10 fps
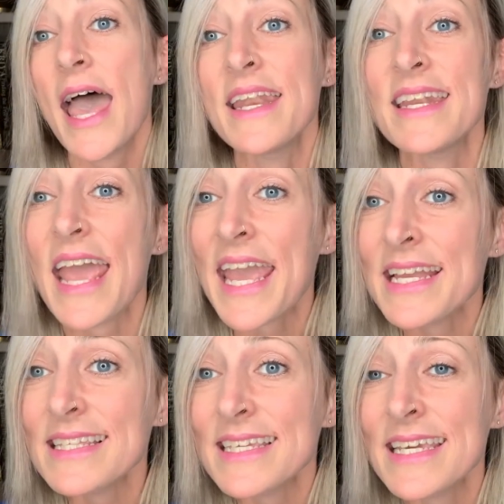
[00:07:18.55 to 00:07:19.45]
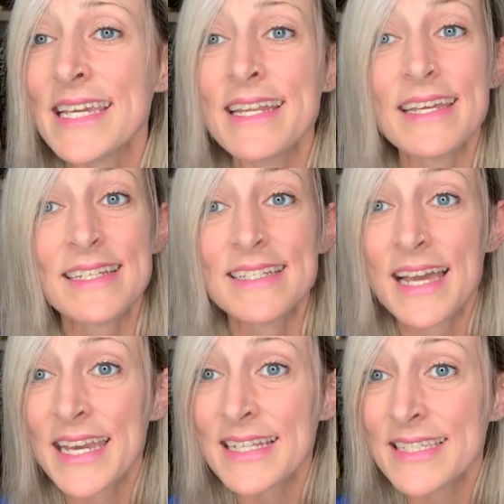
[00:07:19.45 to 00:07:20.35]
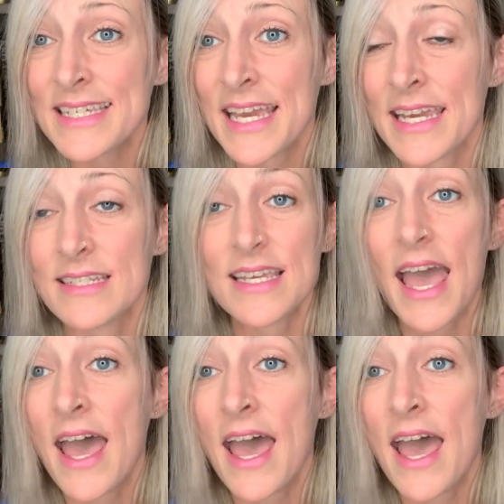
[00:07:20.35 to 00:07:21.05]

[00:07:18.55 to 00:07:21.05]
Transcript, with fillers: And in 1898,